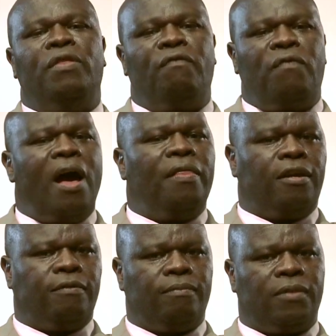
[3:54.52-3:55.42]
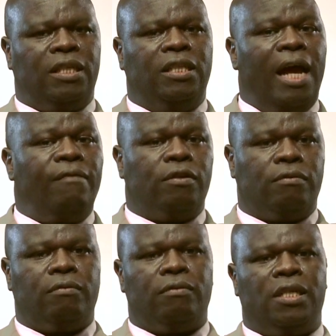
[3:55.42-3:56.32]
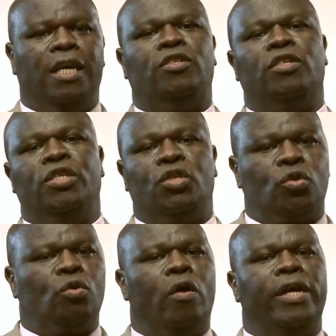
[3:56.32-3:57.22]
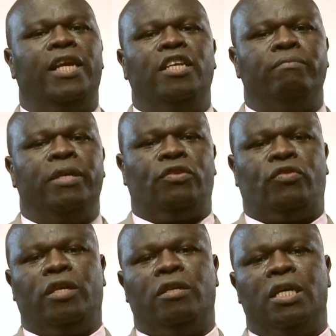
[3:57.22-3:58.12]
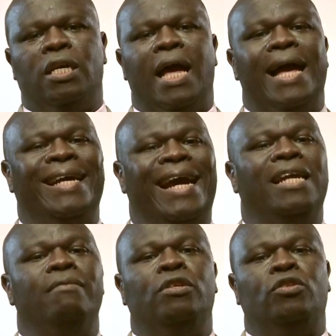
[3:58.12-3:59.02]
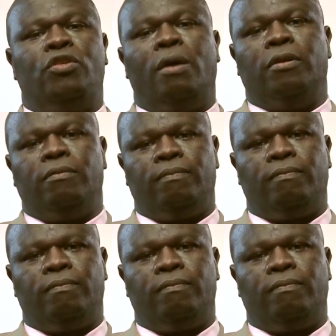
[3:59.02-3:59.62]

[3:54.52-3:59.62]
their father, the devil, is to destroy his ministry and get him into trouble.